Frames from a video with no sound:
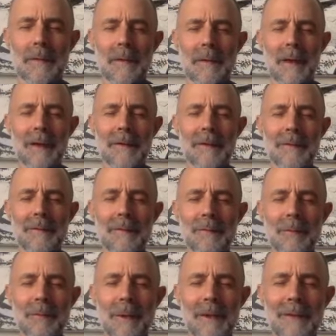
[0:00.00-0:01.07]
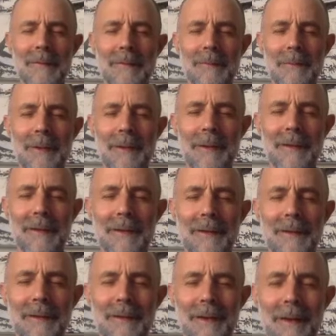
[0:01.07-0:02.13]
And when we
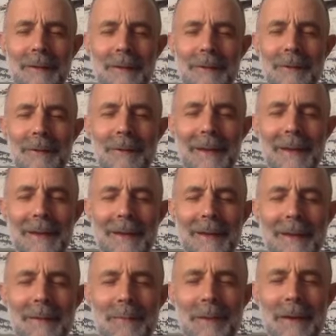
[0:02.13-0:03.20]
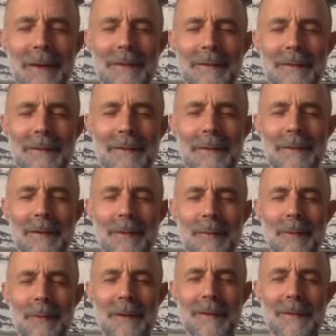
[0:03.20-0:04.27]
are doing that kind of practice,
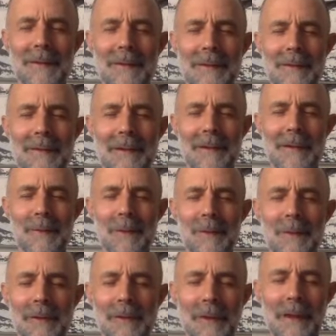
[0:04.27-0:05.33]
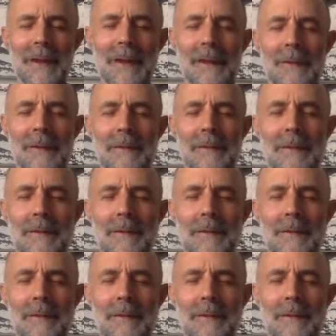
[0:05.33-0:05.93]
we can sometimes get a real hit